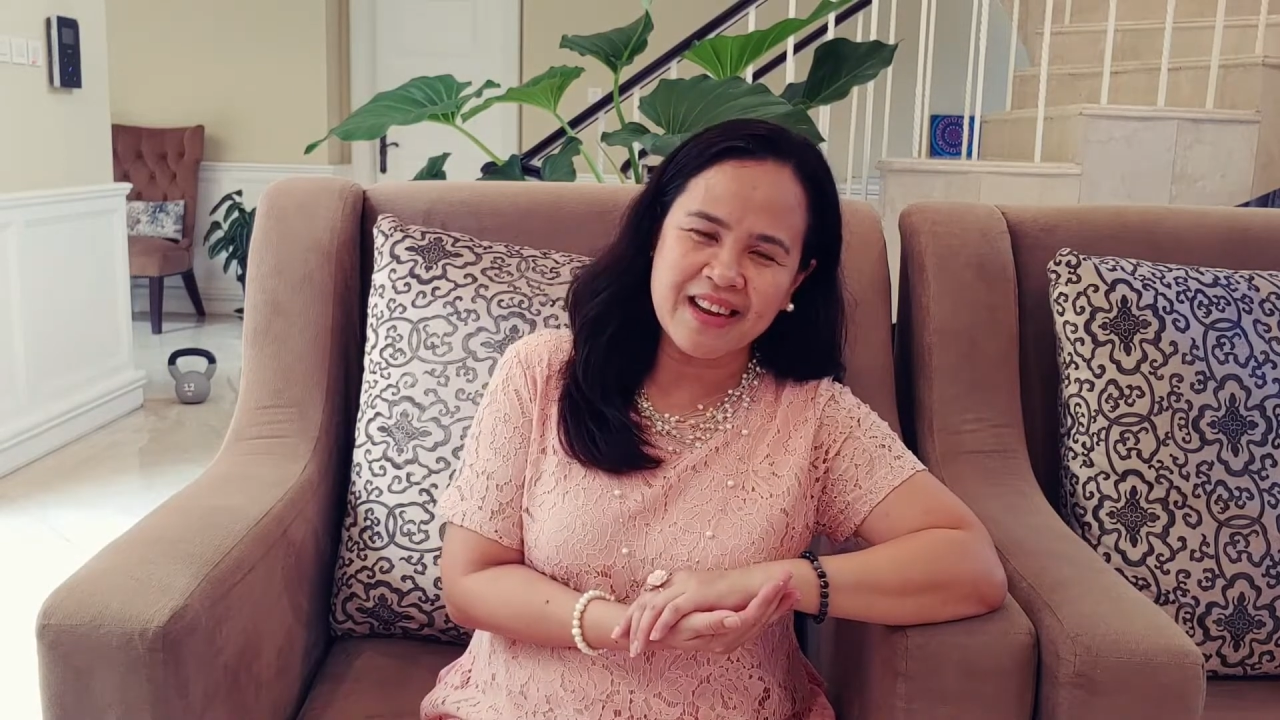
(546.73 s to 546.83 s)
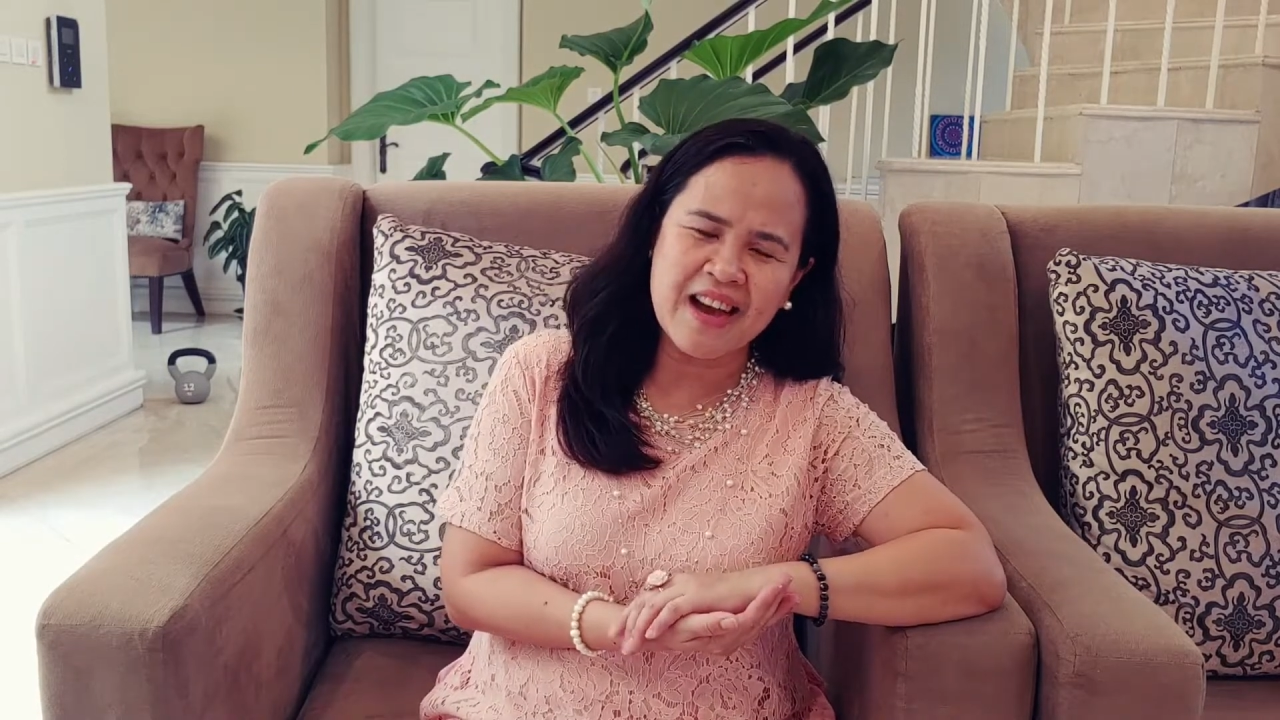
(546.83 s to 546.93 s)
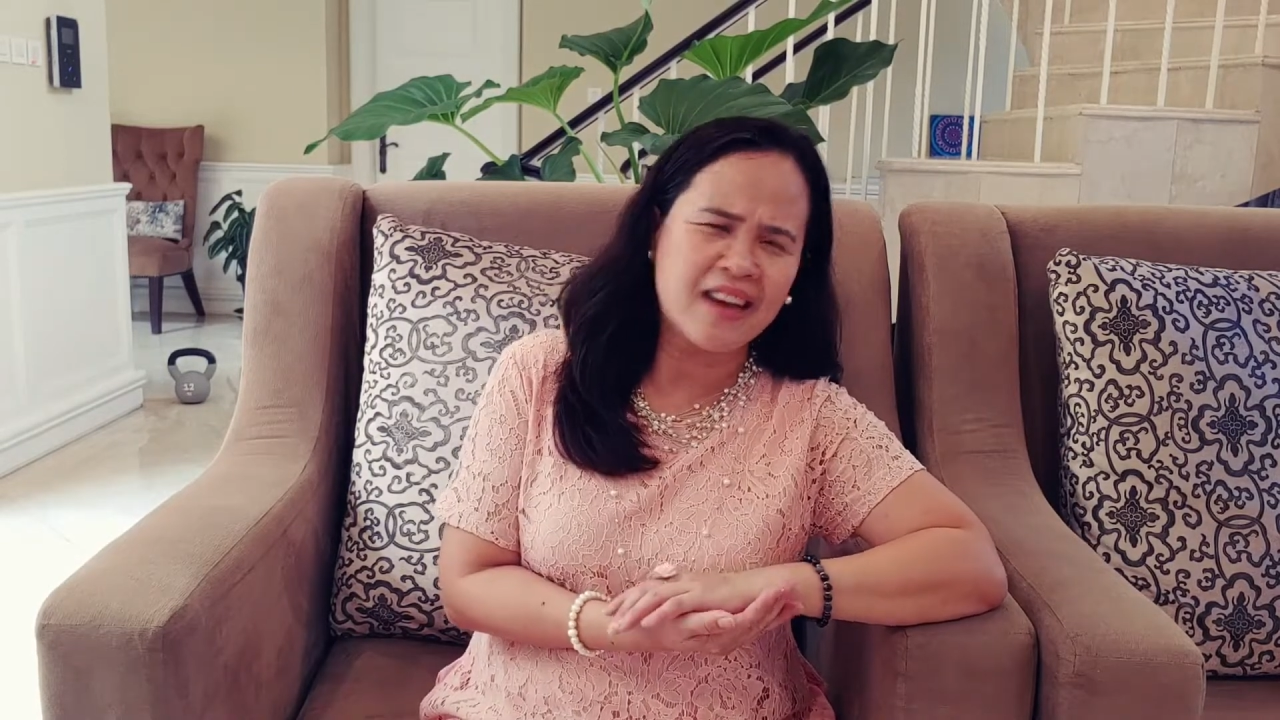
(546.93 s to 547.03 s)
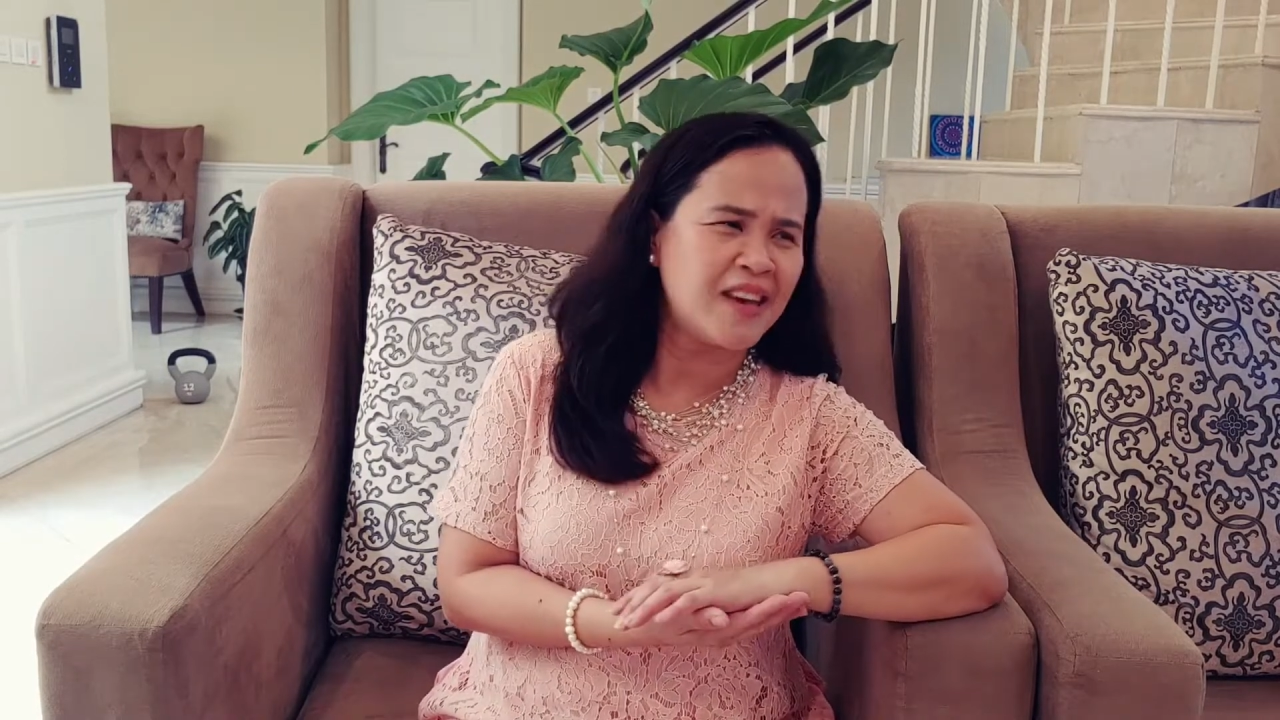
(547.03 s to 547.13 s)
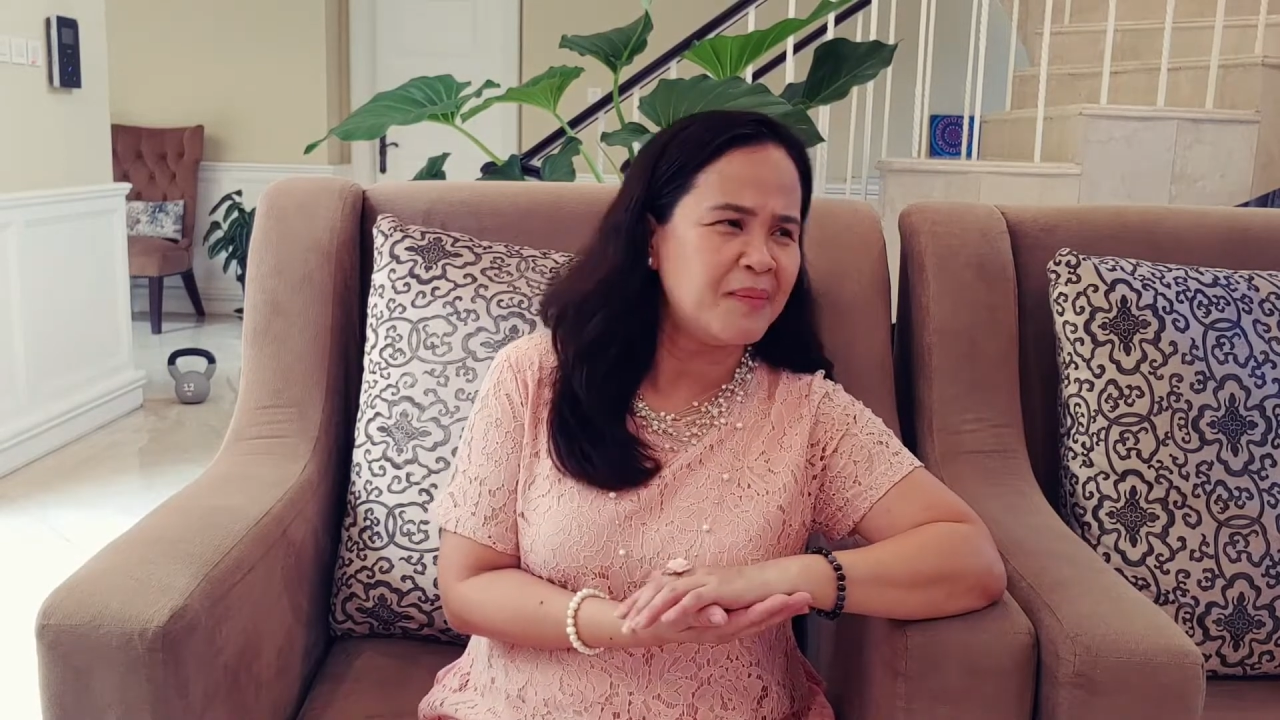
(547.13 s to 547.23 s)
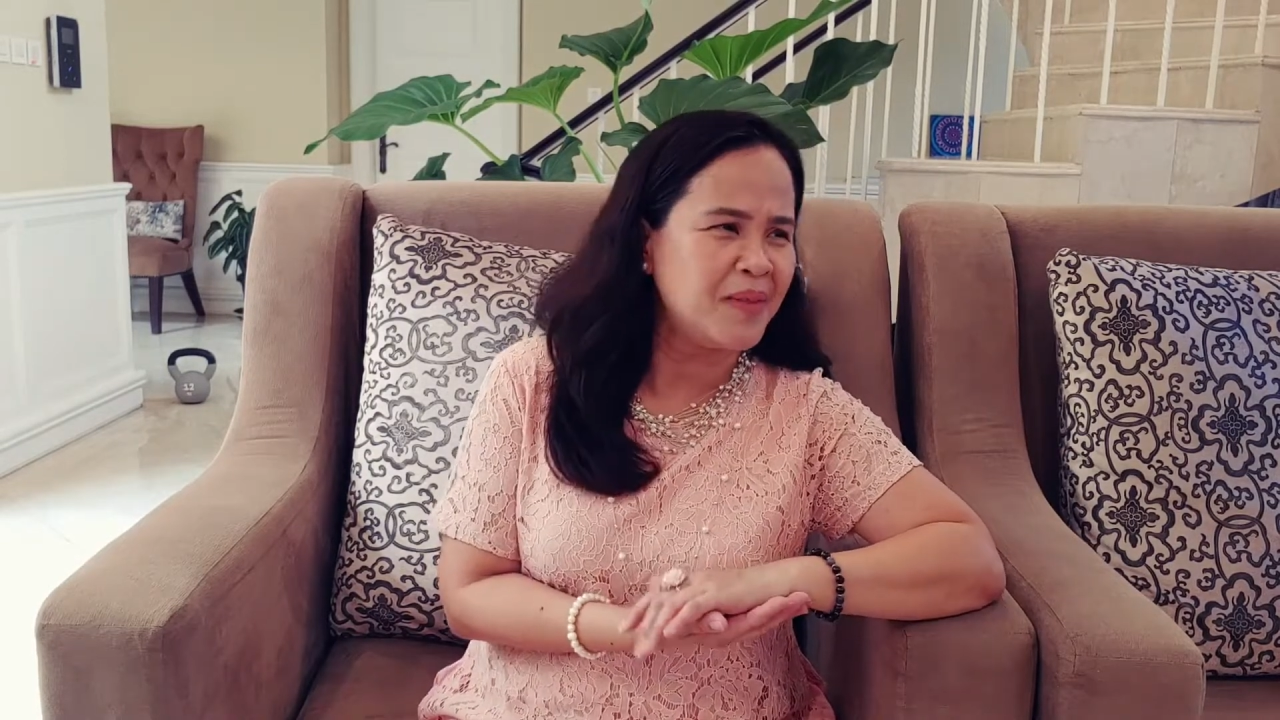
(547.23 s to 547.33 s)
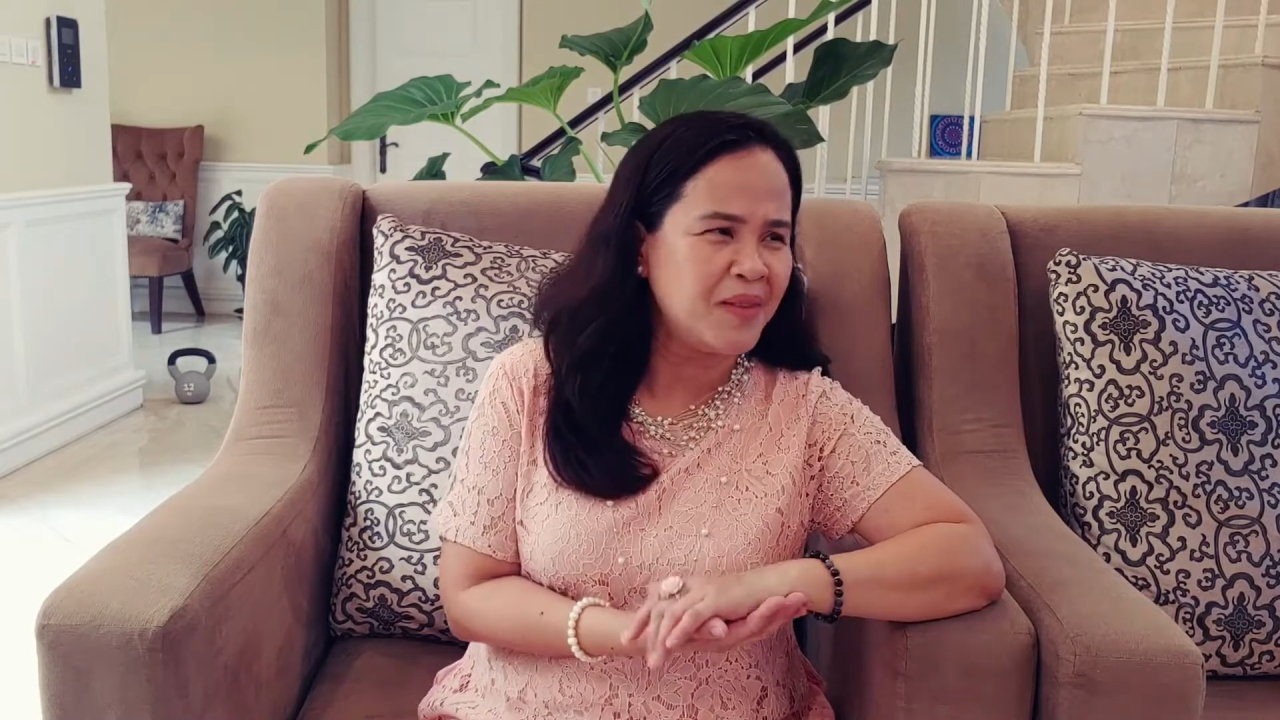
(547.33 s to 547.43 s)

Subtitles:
I am